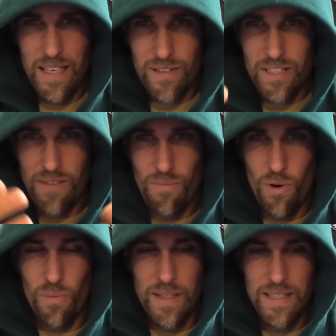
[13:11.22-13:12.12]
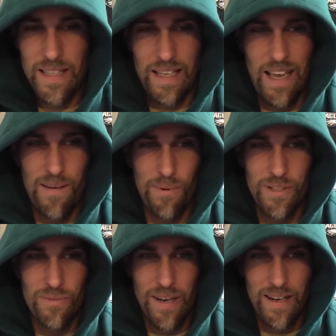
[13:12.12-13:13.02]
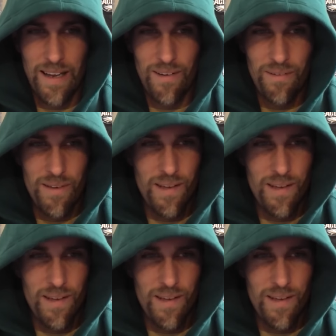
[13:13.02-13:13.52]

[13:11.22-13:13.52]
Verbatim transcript: the Eagles have more wins than the Cowboys right now.